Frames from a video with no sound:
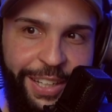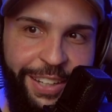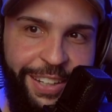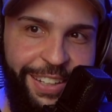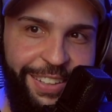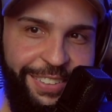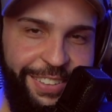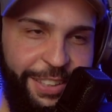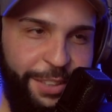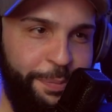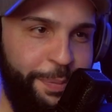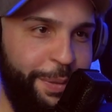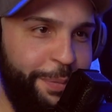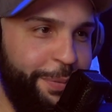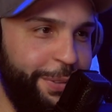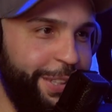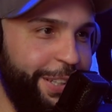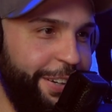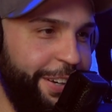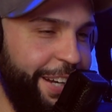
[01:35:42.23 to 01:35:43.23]
here that says
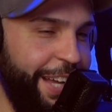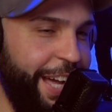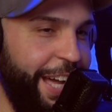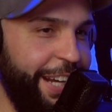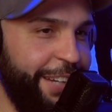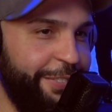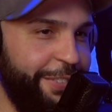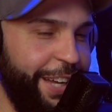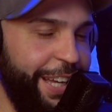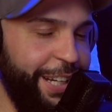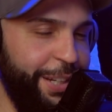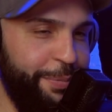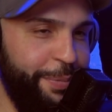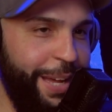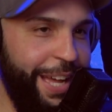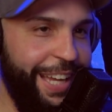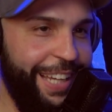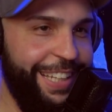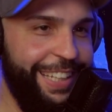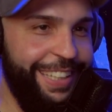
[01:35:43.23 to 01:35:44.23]
people that are not invited
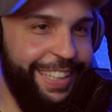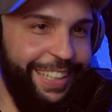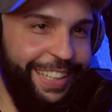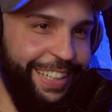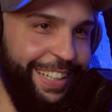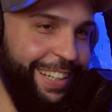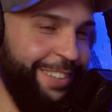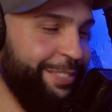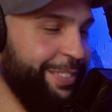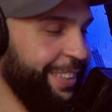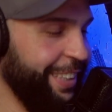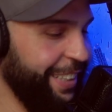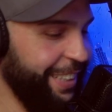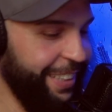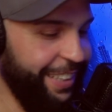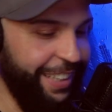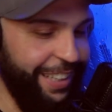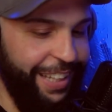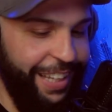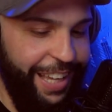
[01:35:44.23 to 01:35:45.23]
back. I'm
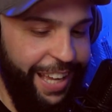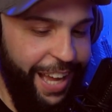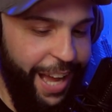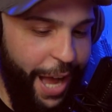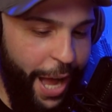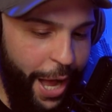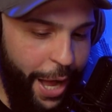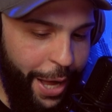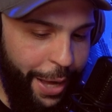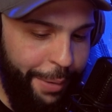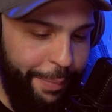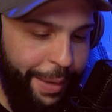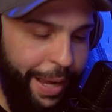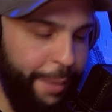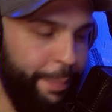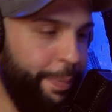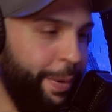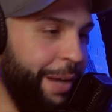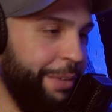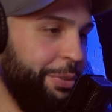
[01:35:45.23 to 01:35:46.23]
kidding.
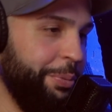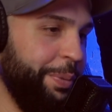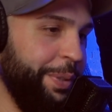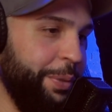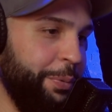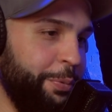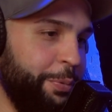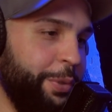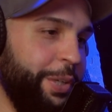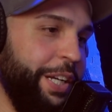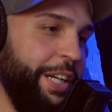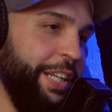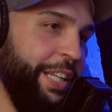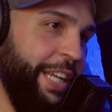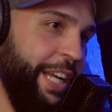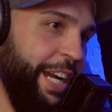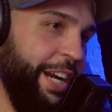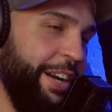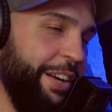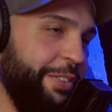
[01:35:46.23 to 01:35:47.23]
I probably wouldn't
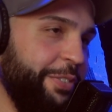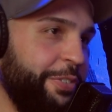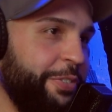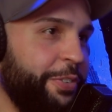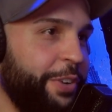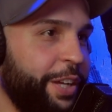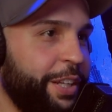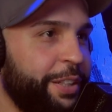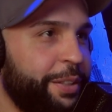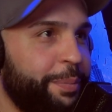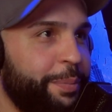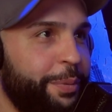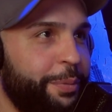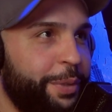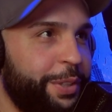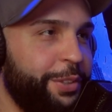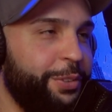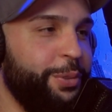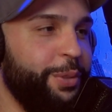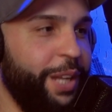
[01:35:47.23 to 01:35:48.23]
care in front, but
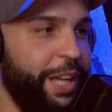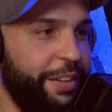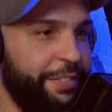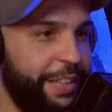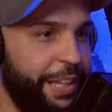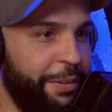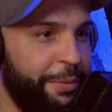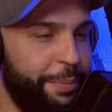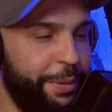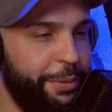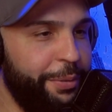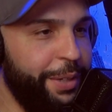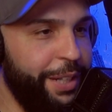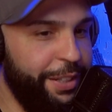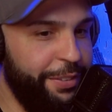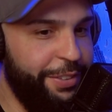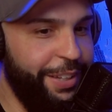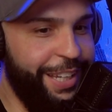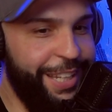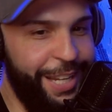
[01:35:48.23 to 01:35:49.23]
once you left, I would be
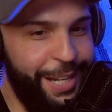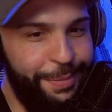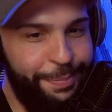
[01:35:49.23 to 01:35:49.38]
really fucking